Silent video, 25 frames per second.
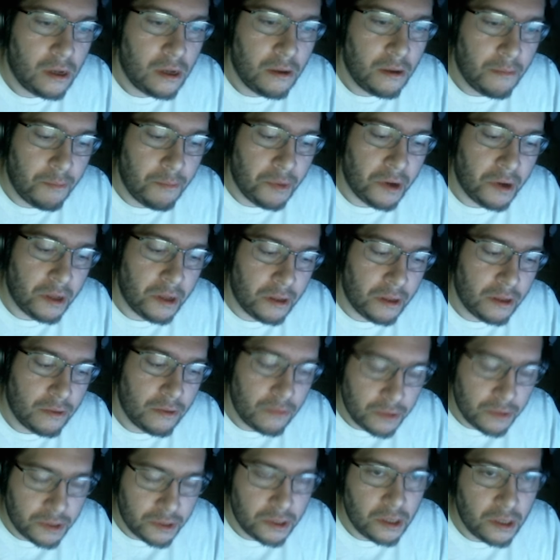But
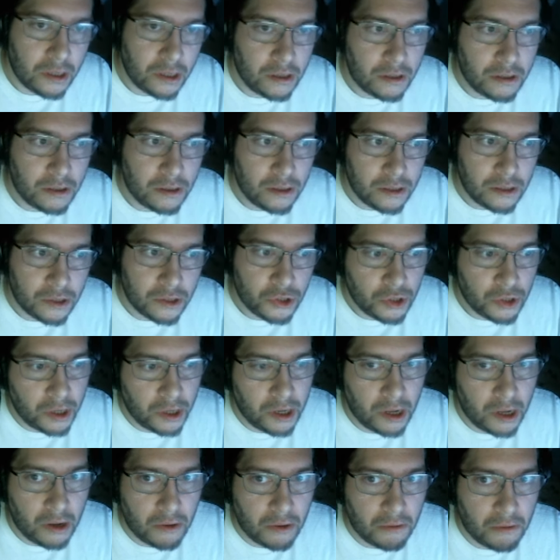we'll see, try it
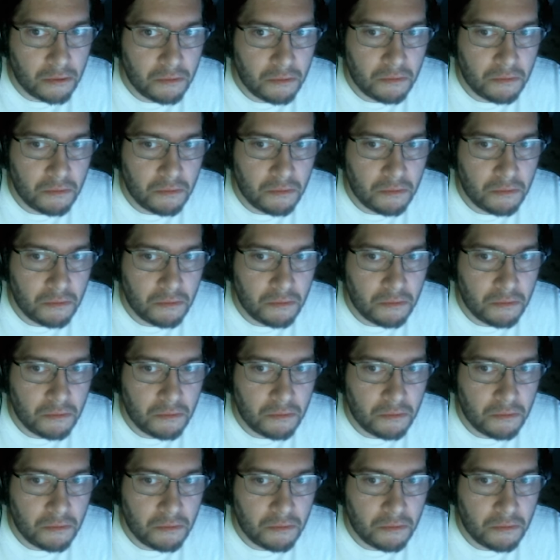out.